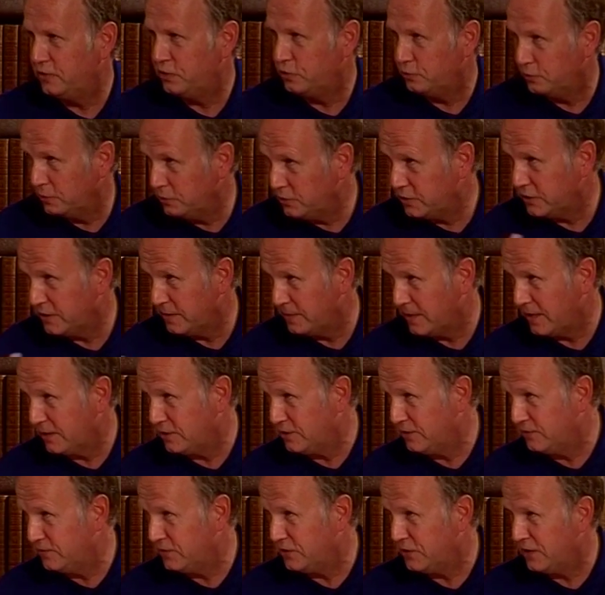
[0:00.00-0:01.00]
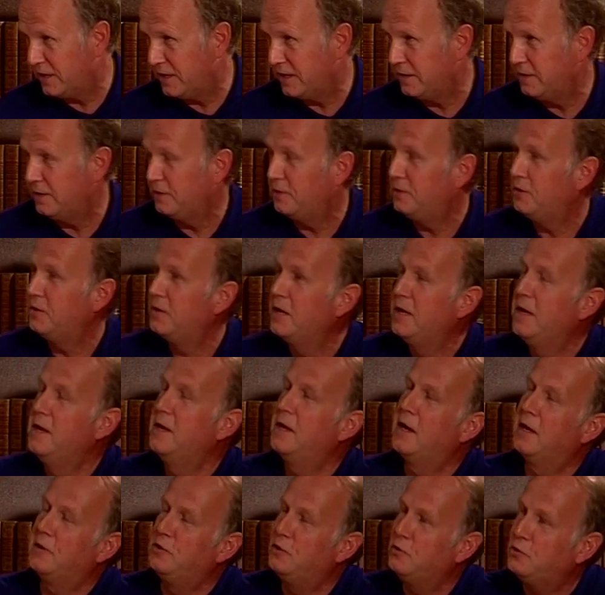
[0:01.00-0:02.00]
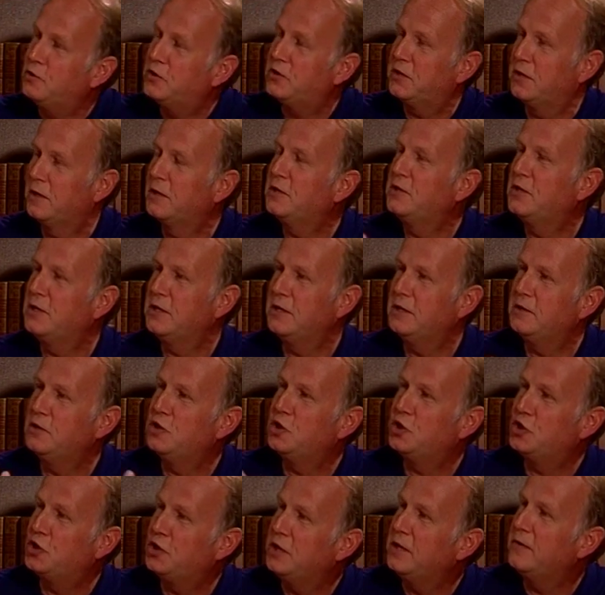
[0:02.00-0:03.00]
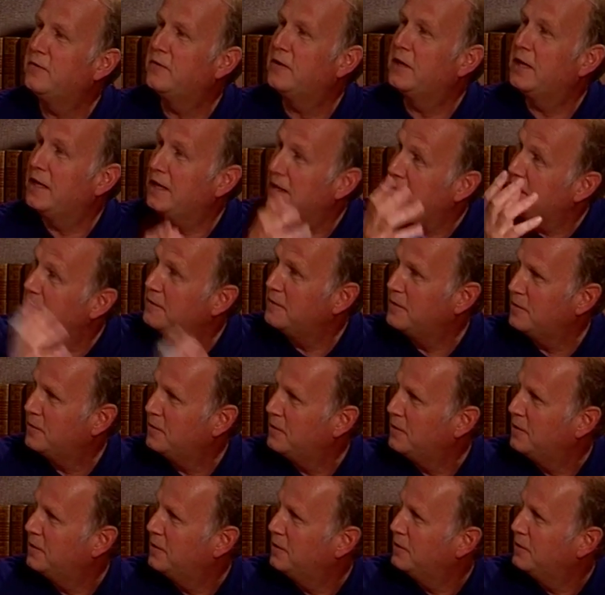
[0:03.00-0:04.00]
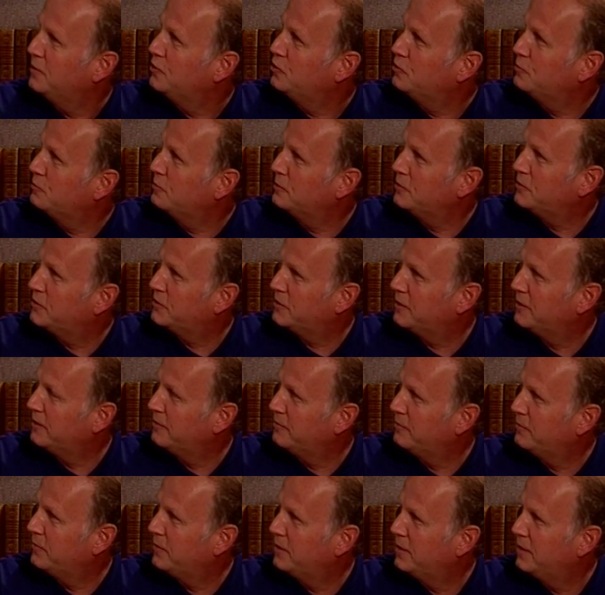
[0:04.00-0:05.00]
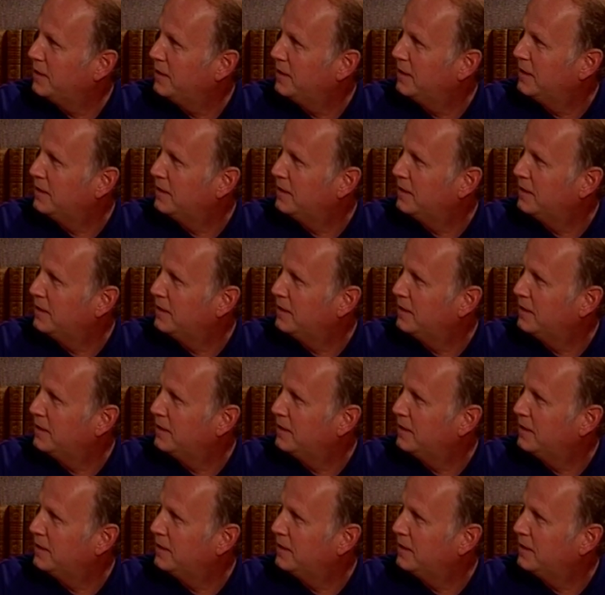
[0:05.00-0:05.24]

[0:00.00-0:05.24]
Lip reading: Jerusalem, out of Zion, and you starting a yeshiva in Jerusalem.